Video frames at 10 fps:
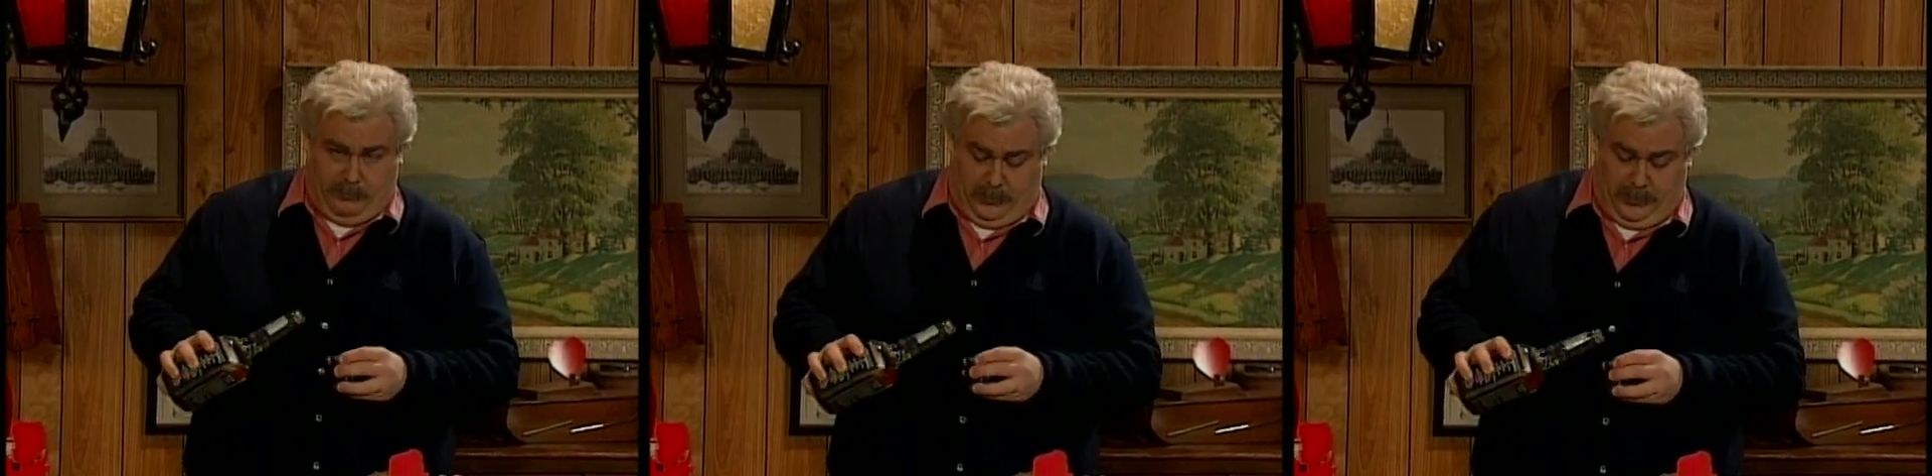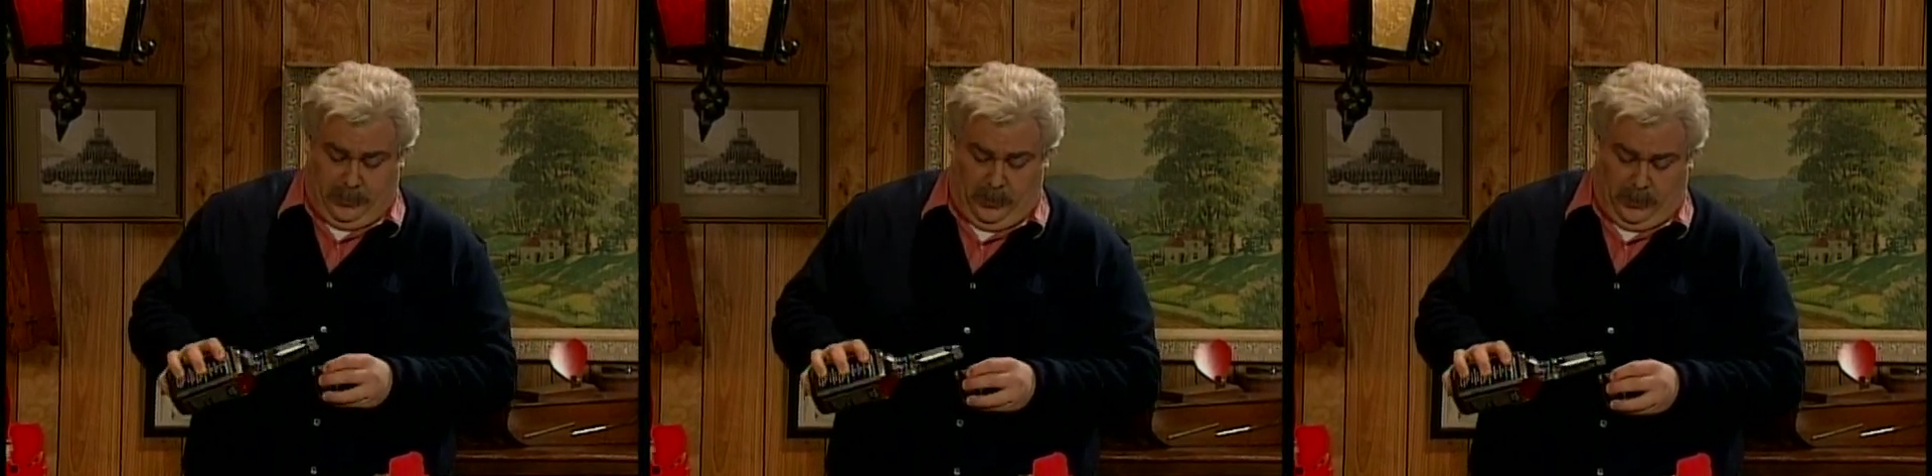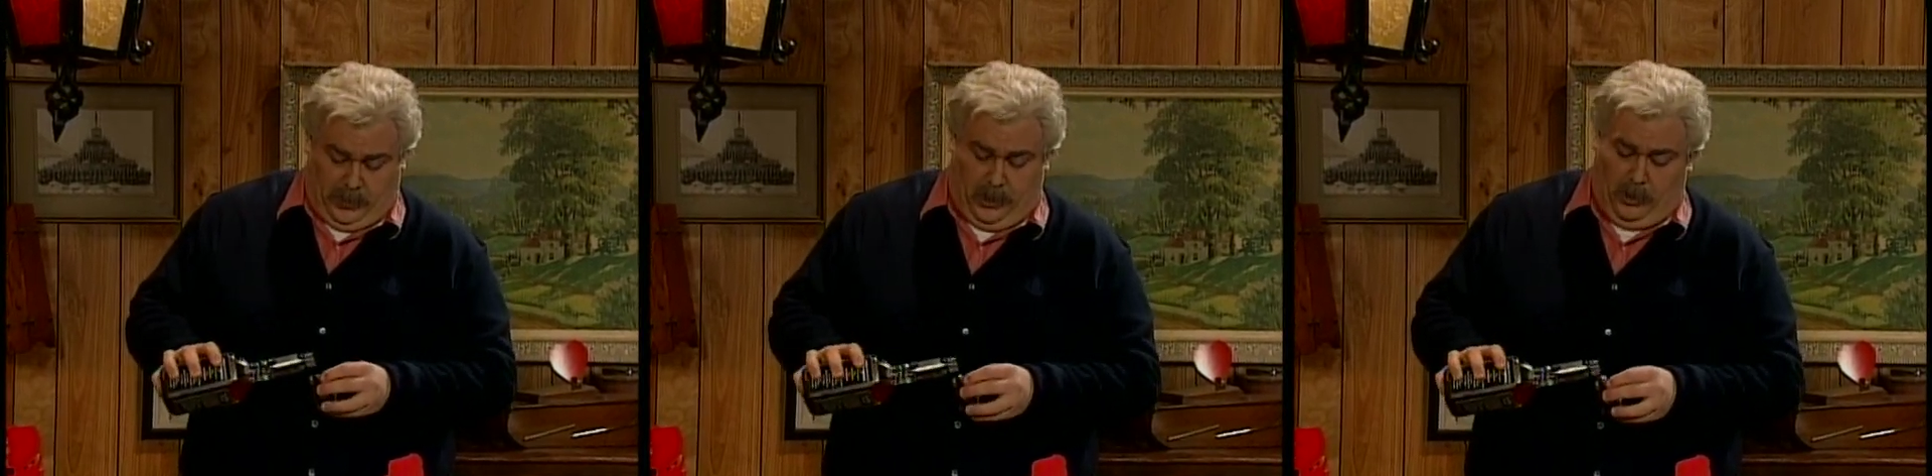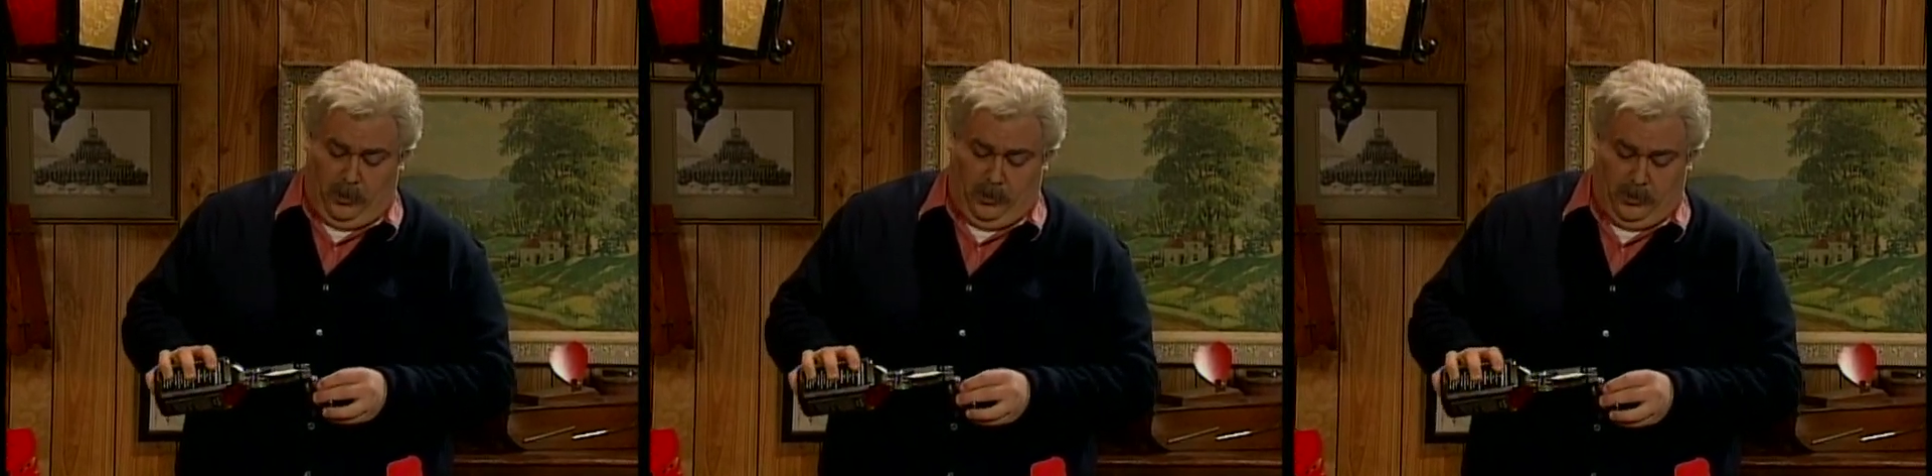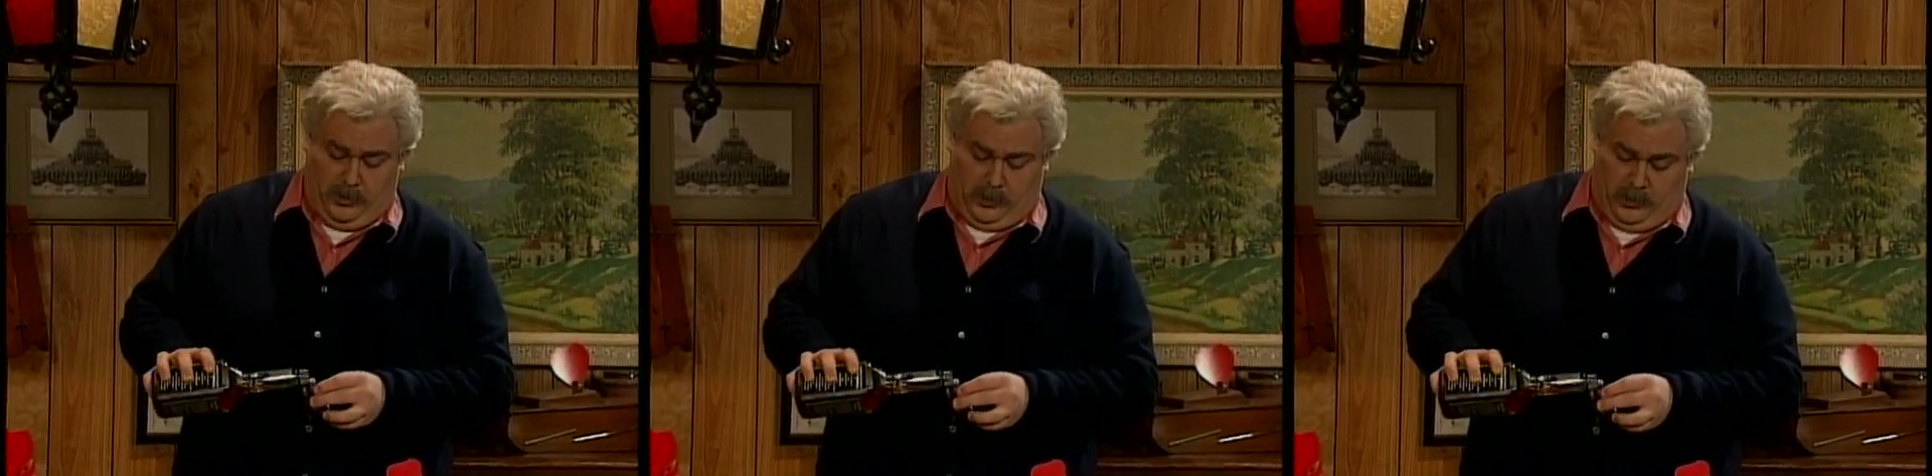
putting on her clothes